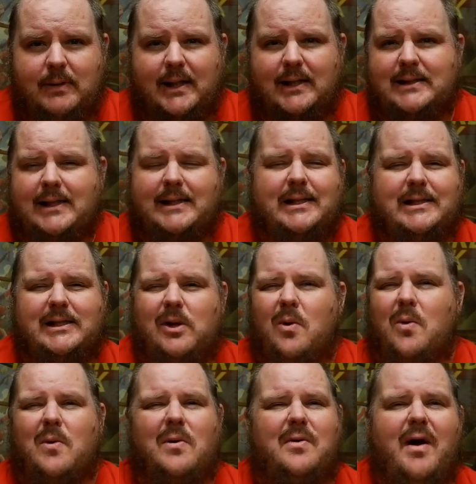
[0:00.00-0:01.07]
because this isn't a
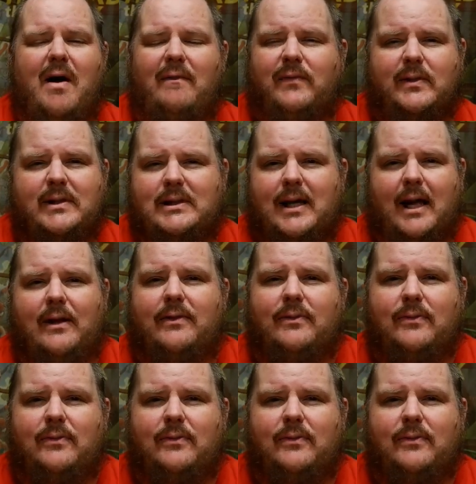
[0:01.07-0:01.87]
horror novel, it's not a